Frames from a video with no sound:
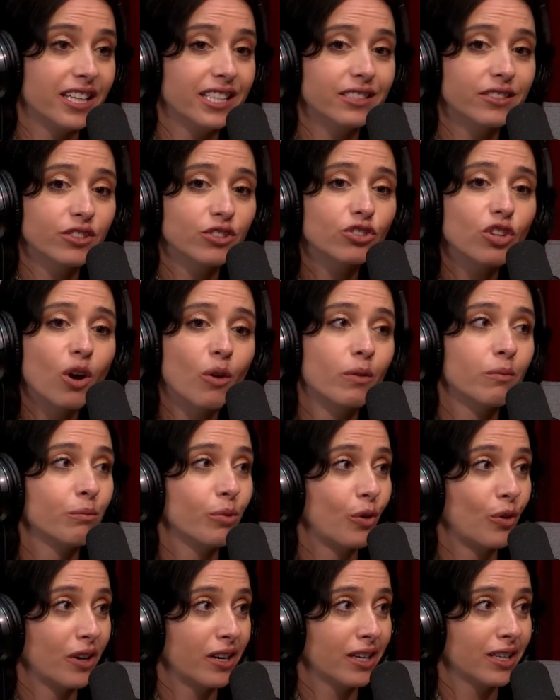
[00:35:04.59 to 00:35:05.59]
It's so
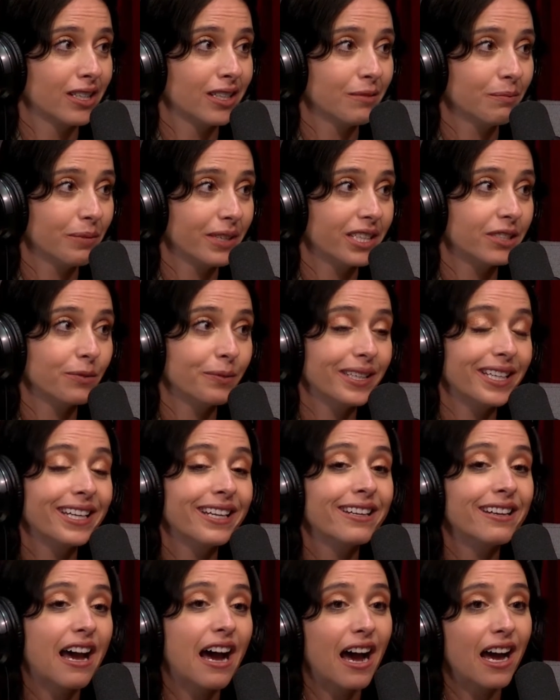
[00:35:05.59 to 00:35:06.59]
important because we
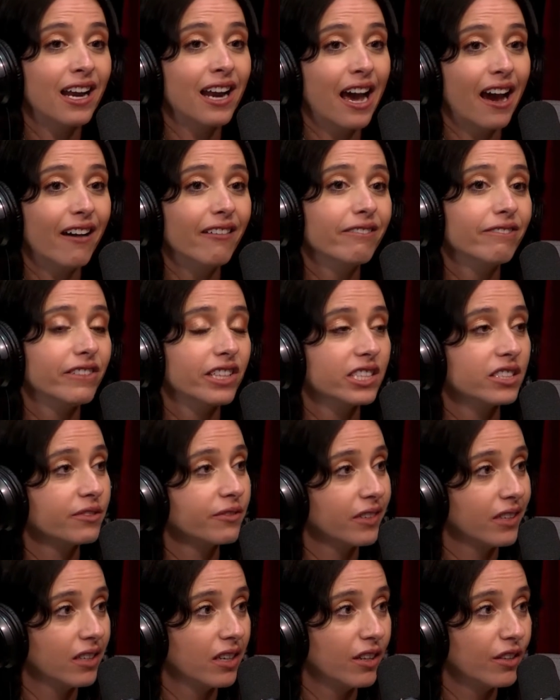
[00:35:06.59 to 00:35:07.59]
cannot have this
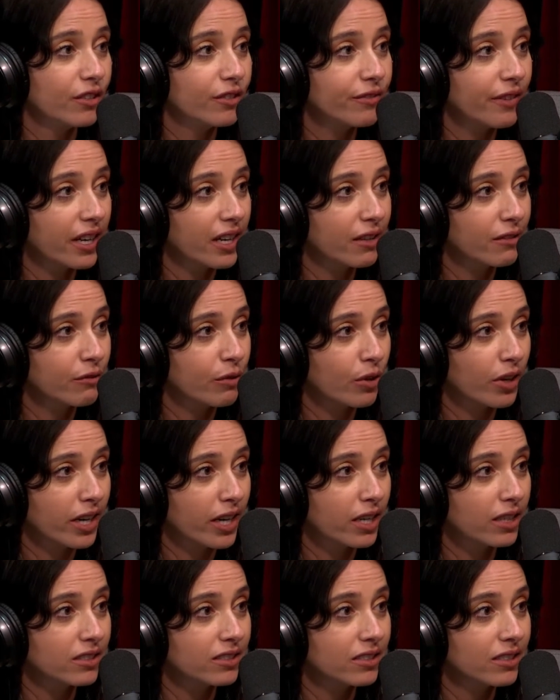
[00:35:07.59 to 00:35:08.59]
for another fucking 4
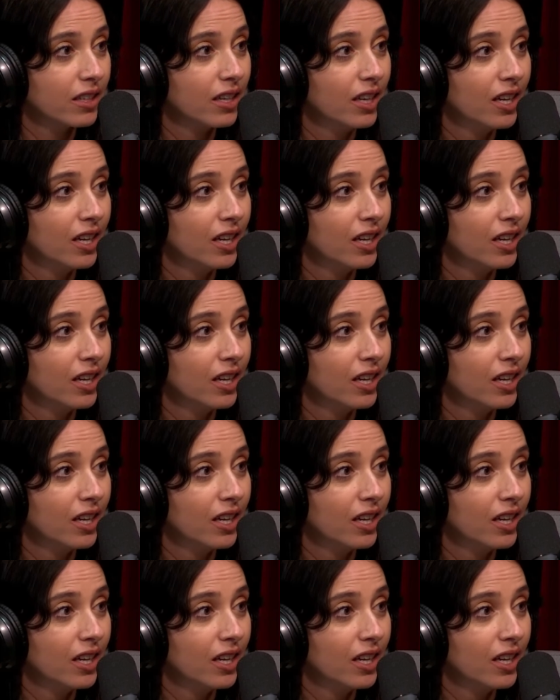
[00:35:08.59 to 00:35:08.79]
years.